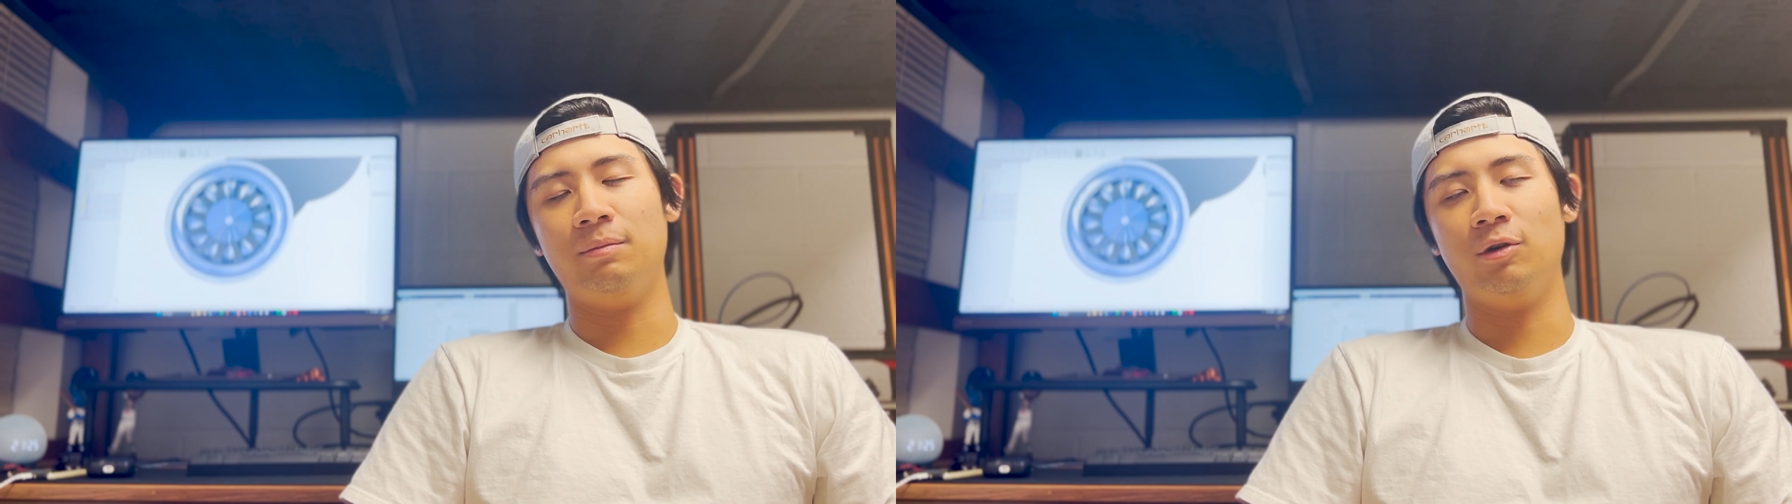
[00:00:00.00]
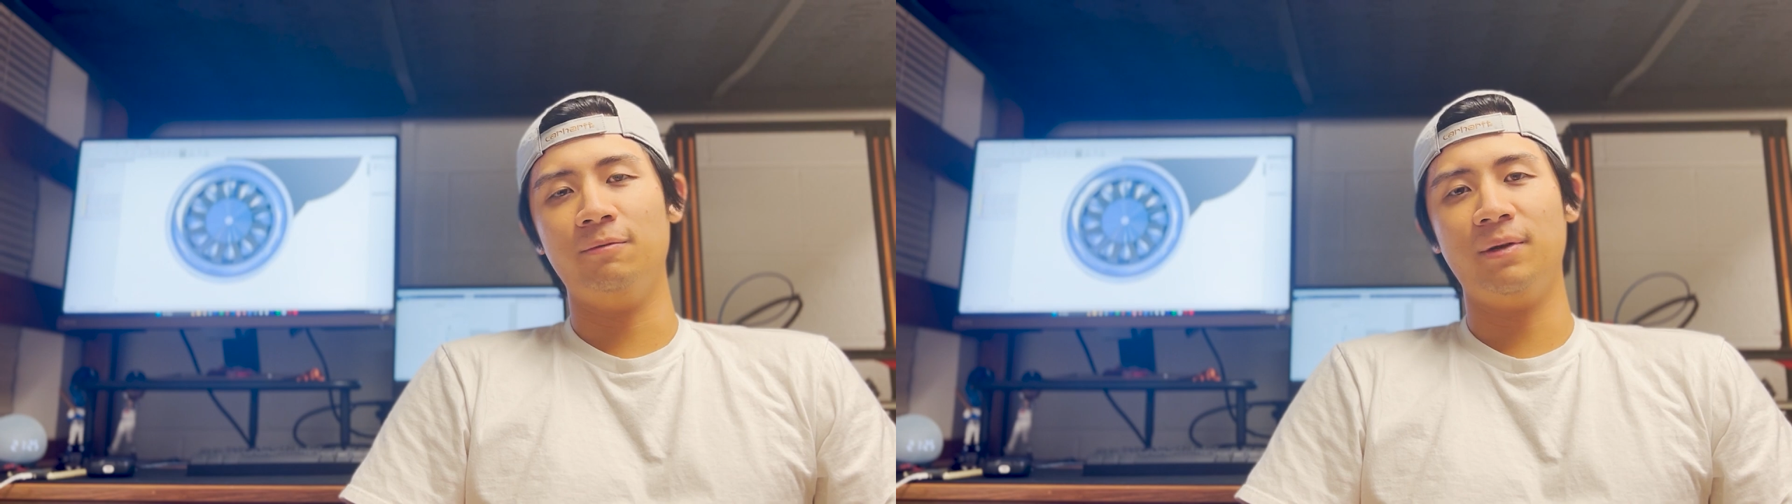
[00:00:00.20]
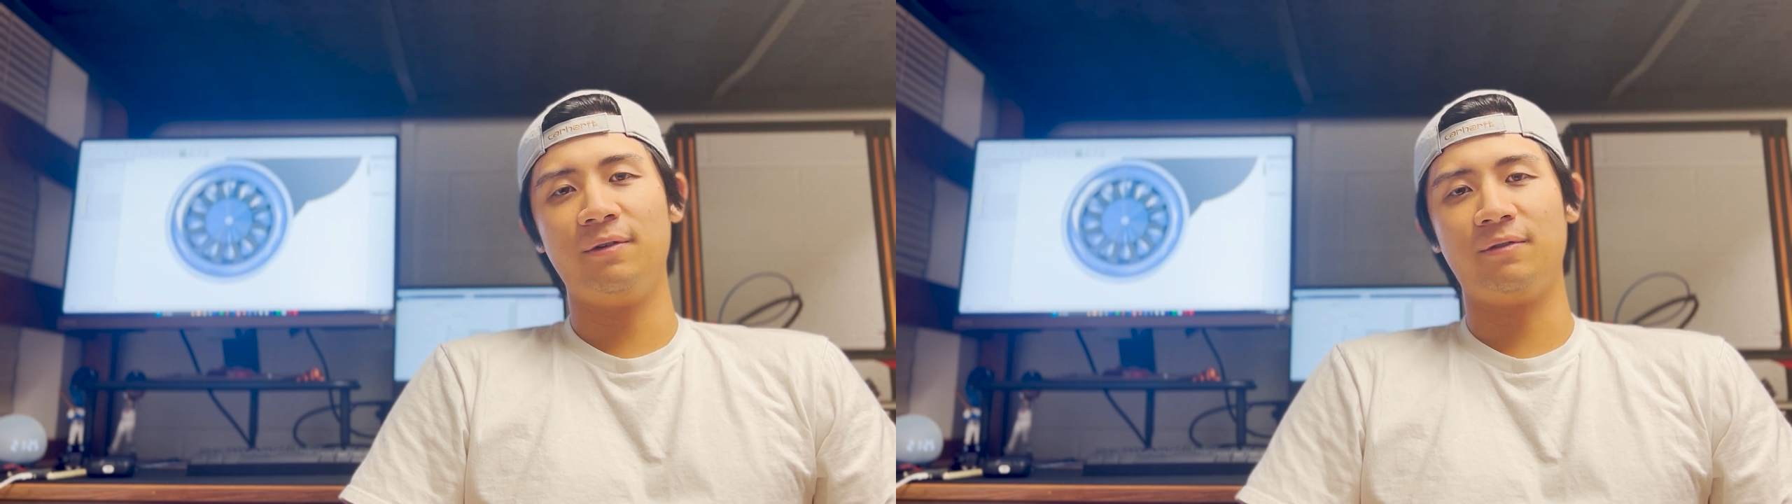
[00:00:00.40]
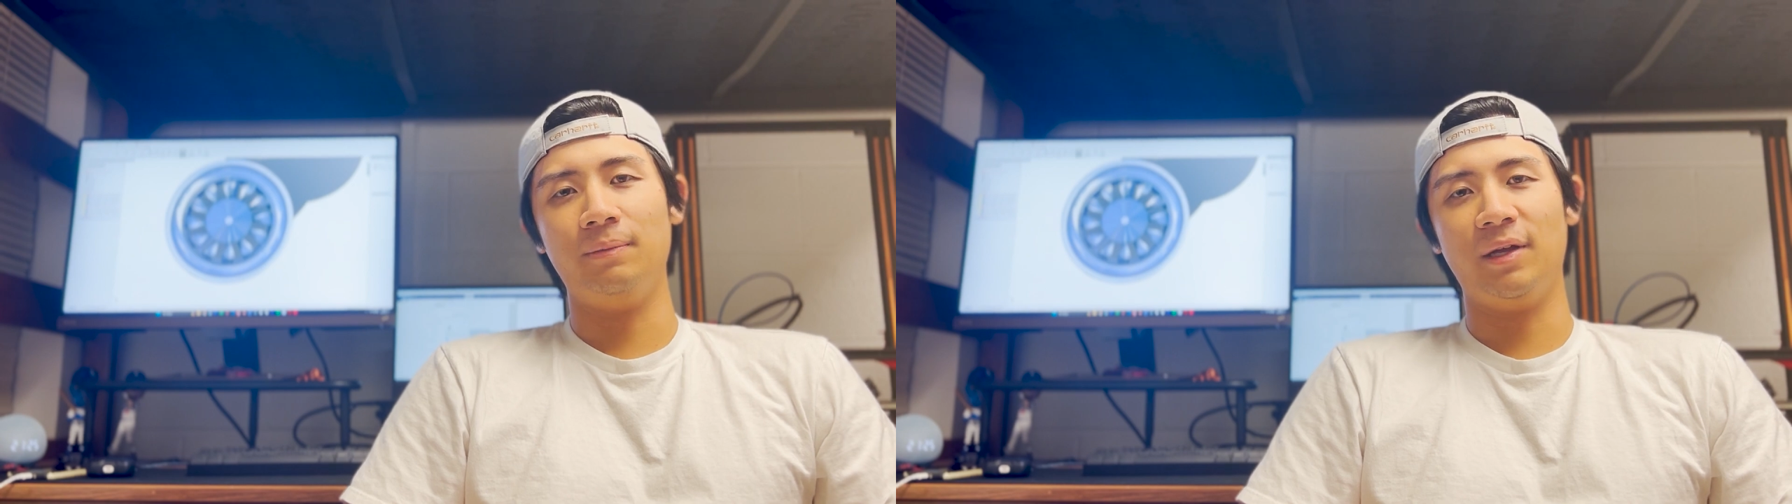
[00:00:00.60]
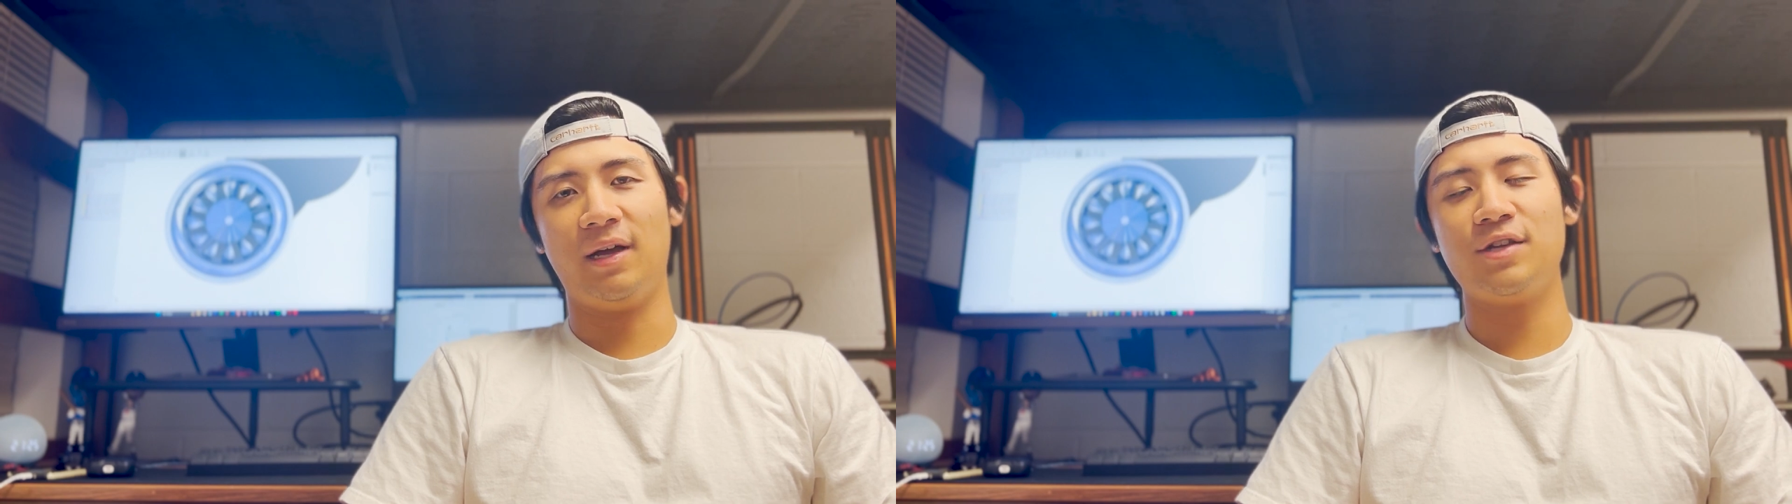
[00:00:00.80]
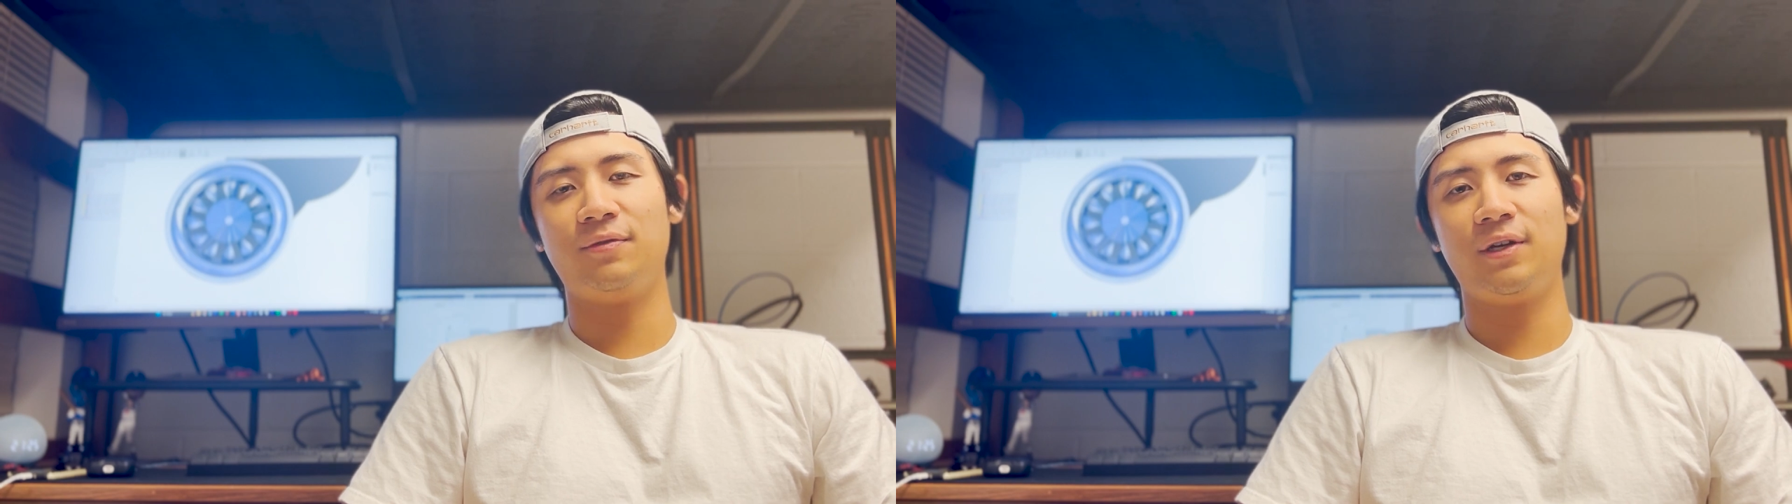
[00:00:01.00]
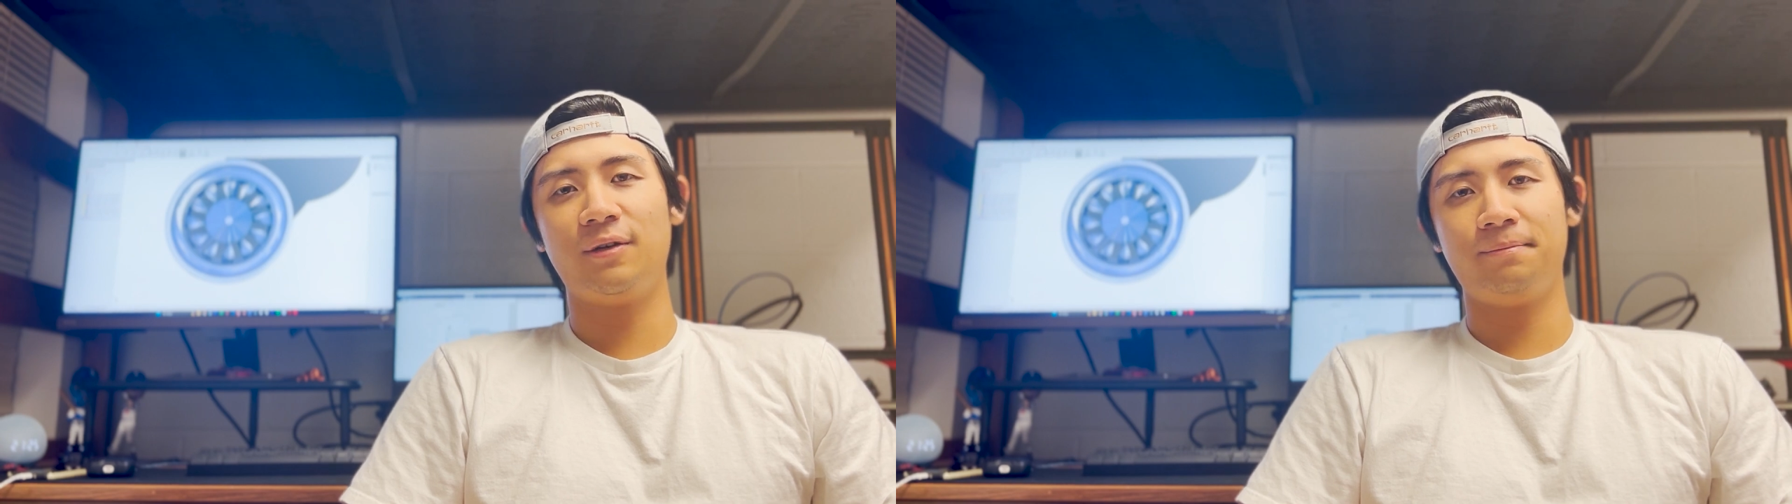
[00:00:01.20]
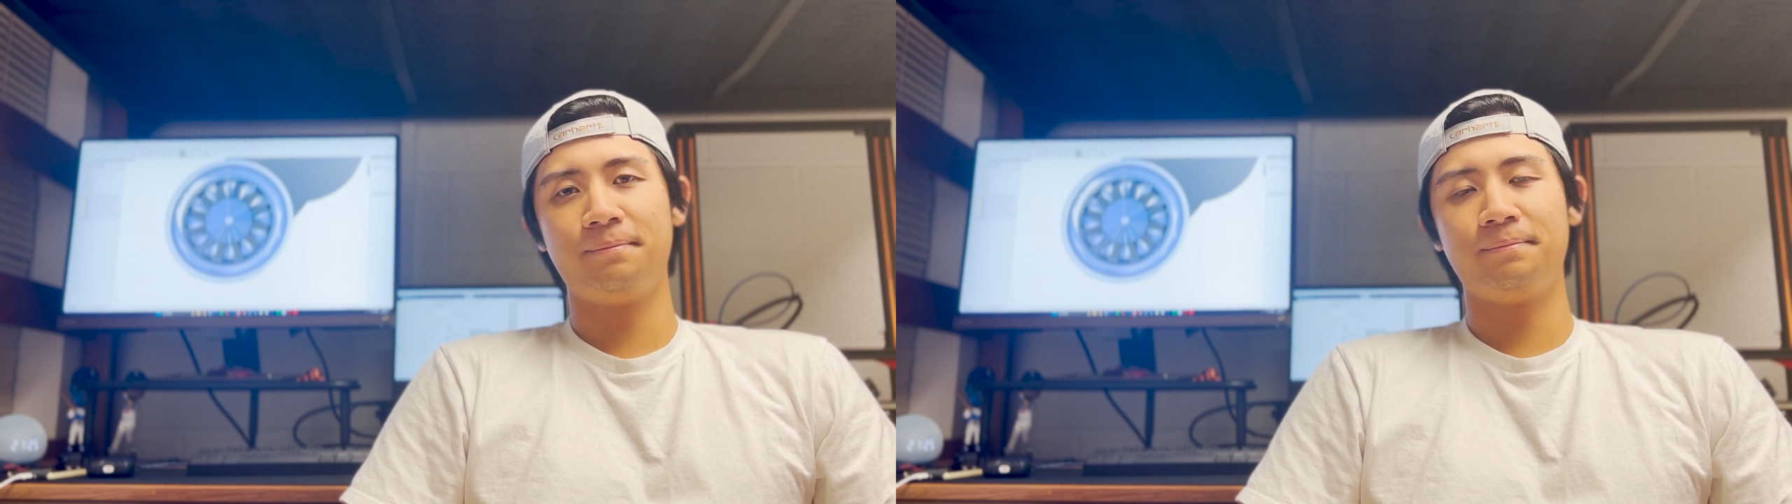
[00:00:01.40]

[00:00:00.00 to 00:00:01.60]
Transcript: improvement from the last video.